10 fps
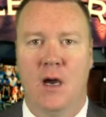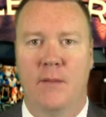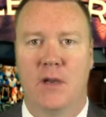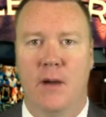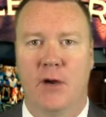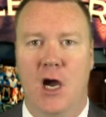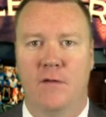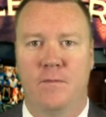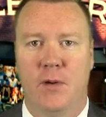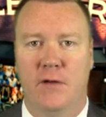I'm coming
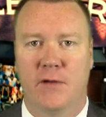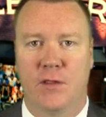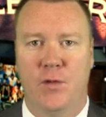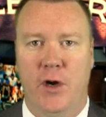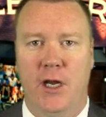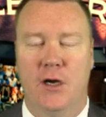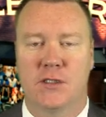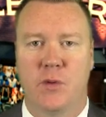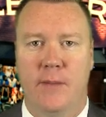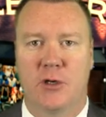off perfect 3-0
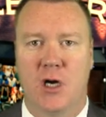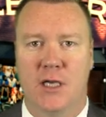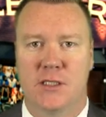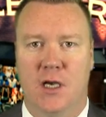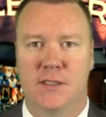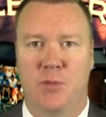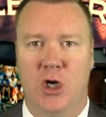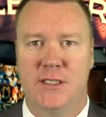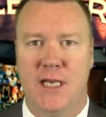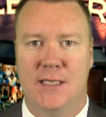sweep across all
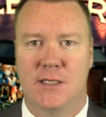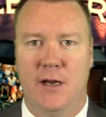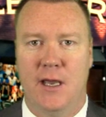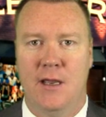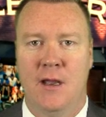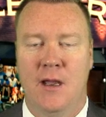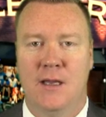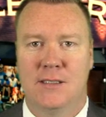sports yesterday,